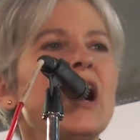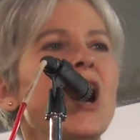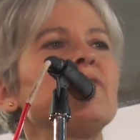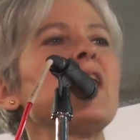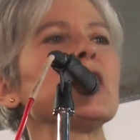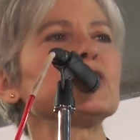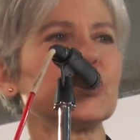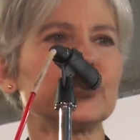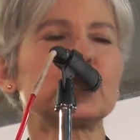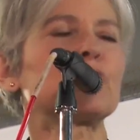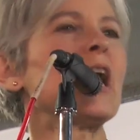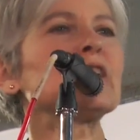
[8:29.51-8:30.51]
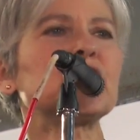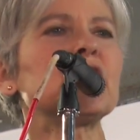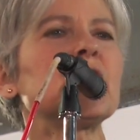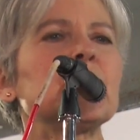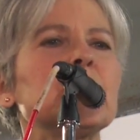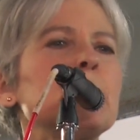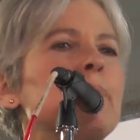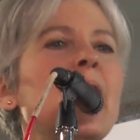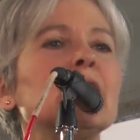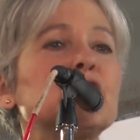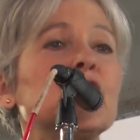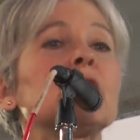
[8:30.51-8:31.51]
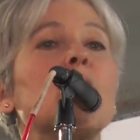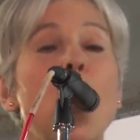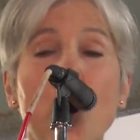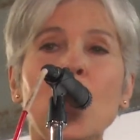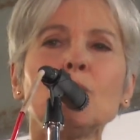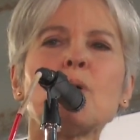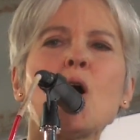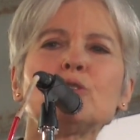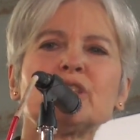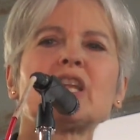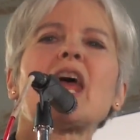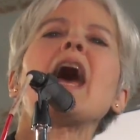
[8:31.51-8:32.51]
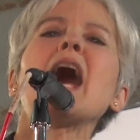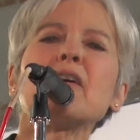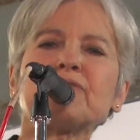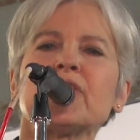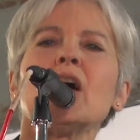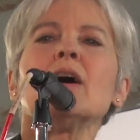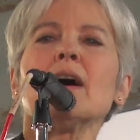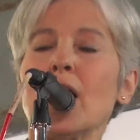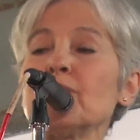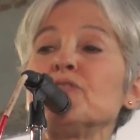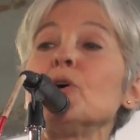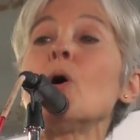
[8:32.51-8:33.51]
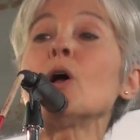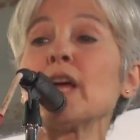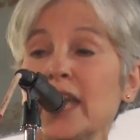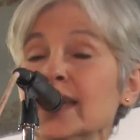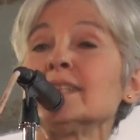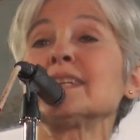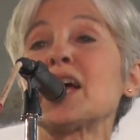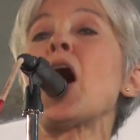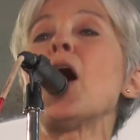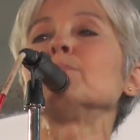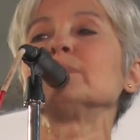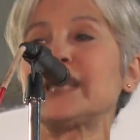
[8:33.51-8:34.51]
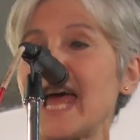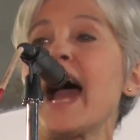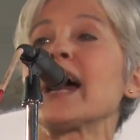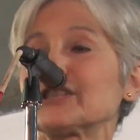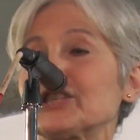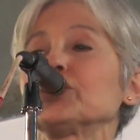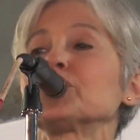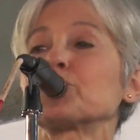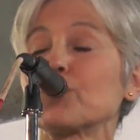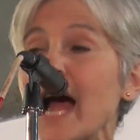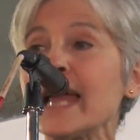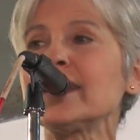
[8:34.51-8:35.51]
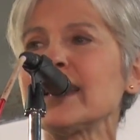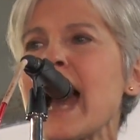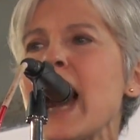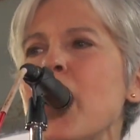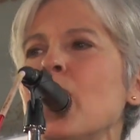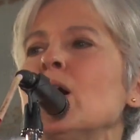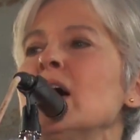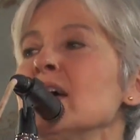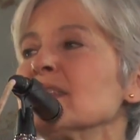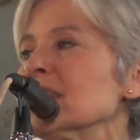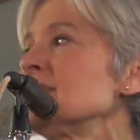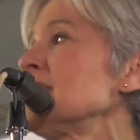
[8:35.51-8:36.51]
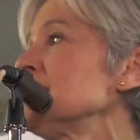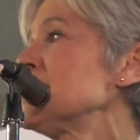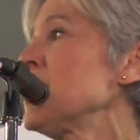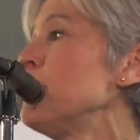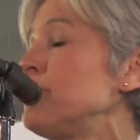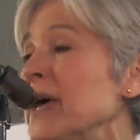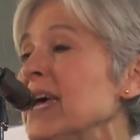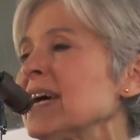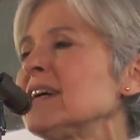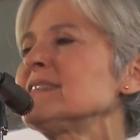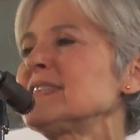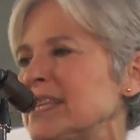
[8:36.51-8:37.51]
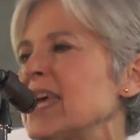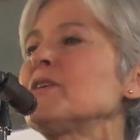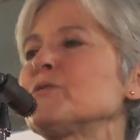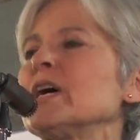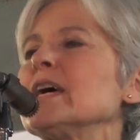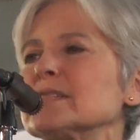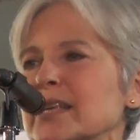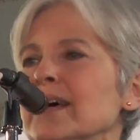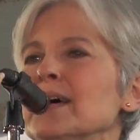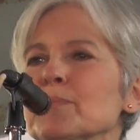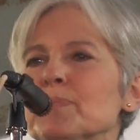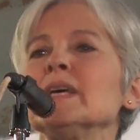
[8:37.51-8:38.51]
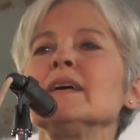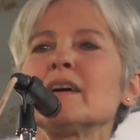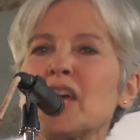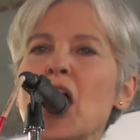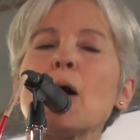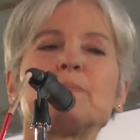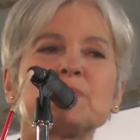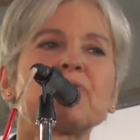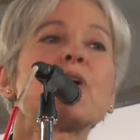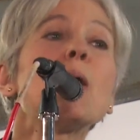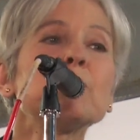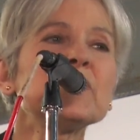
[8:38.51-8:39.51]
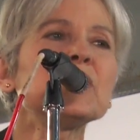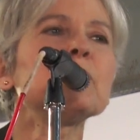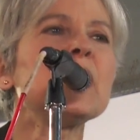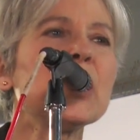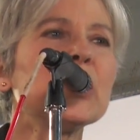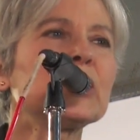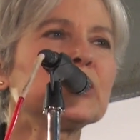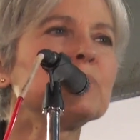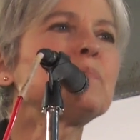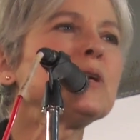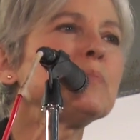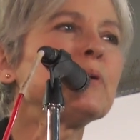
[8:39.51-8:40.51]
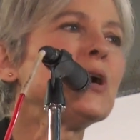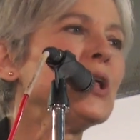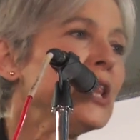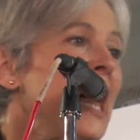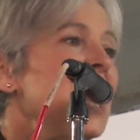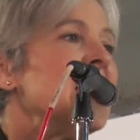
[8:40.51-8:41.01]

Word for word: of our discretionary budget, almost half of your income taxes right now. This is the big secret being kept from the American people.